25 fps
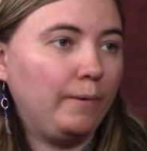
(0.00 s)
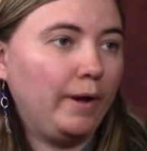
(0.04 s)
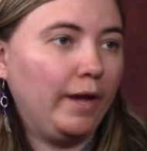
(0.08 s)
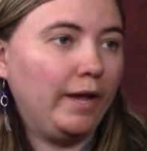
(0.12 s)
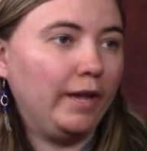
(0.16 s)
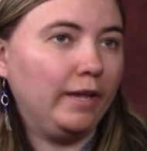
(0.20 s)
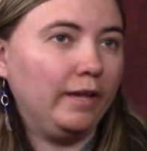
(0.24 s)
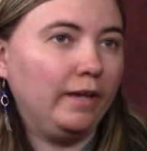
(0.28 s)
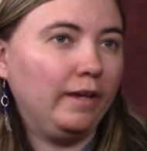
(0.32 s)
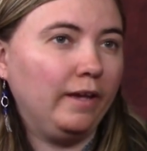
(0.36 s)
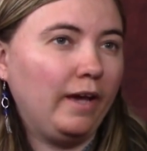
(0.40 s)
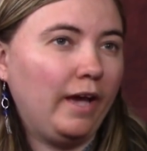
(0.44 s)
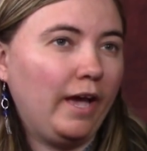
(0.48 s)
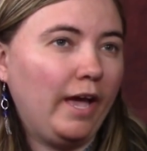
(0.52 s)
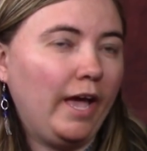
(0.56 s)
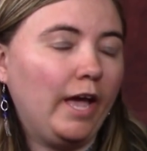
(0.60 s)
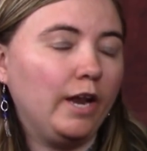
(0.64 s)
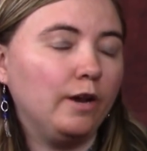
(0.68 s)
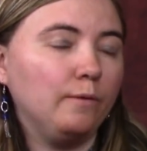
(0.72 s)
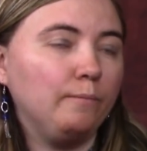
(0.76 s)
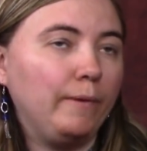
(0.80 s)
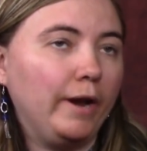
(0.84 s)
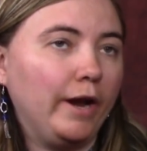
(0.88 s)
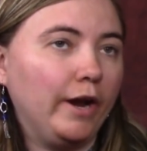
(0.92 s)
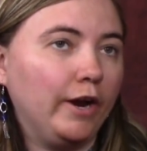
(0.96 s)
I had
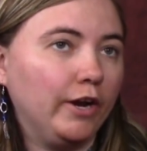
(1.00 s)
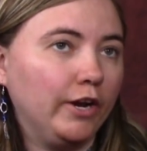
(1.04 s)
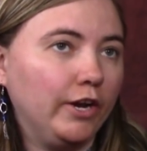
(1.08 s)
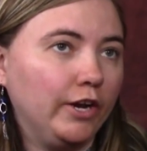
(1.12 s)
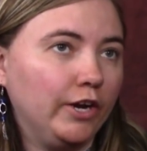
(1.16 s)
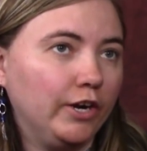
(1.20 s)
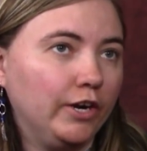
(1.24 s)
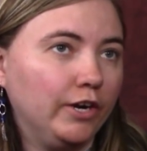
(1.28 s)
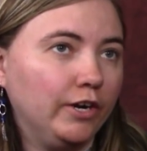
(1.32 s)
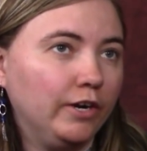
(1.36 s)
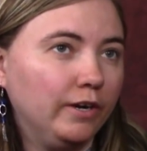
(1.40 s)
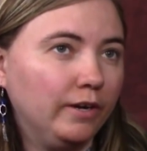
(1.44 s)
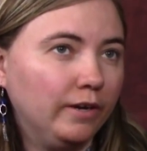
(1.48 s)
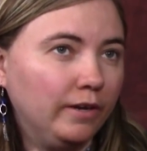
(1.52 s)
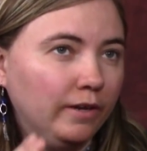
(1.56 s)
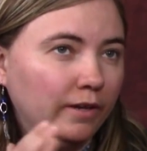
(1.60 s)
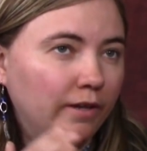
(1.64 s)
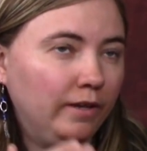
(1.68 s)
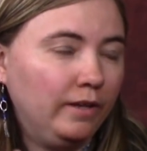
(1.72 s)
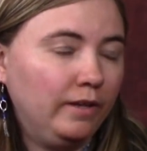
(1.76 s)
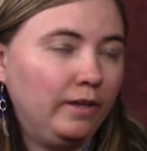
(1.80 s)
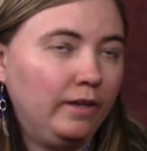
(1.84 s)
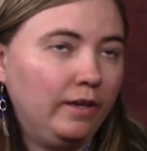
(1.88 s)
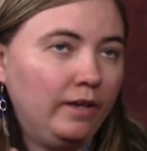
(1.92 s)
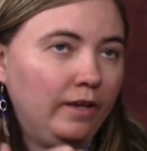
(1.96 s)
a barrier
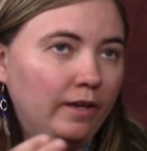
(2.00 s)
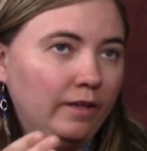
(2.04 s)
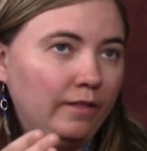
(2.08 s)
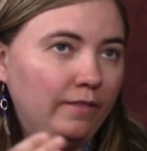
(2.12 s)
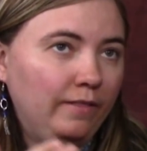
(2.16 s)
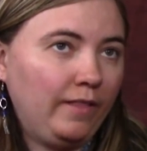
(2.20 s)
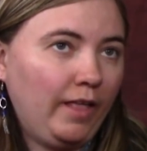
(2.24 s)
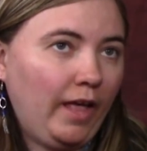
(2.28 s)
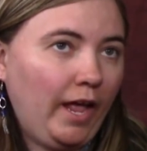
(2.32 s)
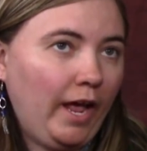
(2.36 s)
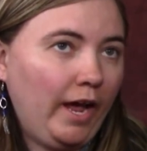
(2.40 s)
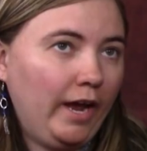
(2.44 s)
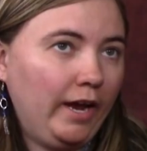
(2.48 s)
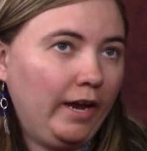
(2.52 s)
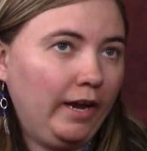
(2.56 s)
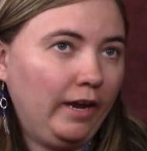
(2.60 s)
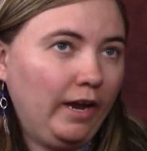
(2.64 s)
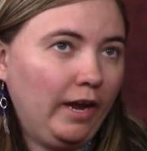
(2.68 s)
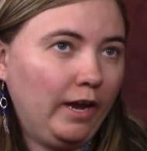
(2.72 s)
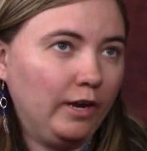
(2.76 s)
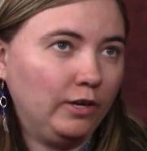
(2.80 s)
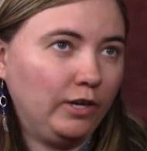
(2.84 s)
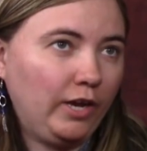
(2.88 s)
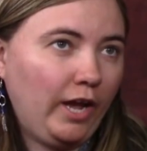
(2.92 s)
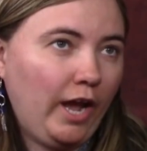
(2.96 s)
that I
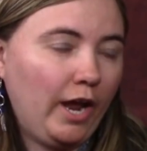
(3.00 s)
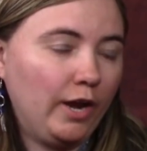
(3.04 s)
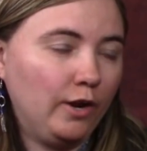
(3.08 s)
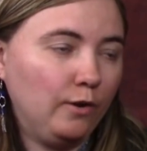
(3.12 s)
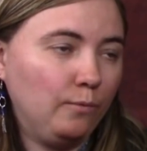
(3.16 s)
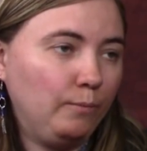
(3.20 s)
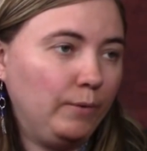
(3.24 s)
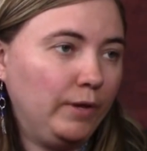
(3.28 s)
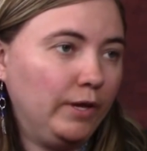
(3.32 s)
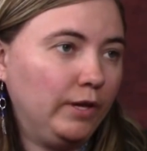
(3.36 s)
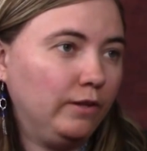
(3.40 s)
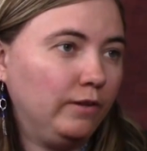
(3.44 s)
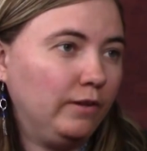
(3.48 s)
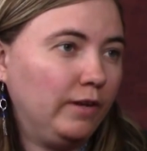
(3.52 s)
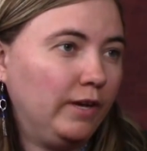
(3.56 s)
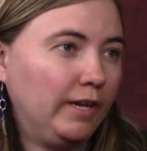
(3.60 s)
had kind of built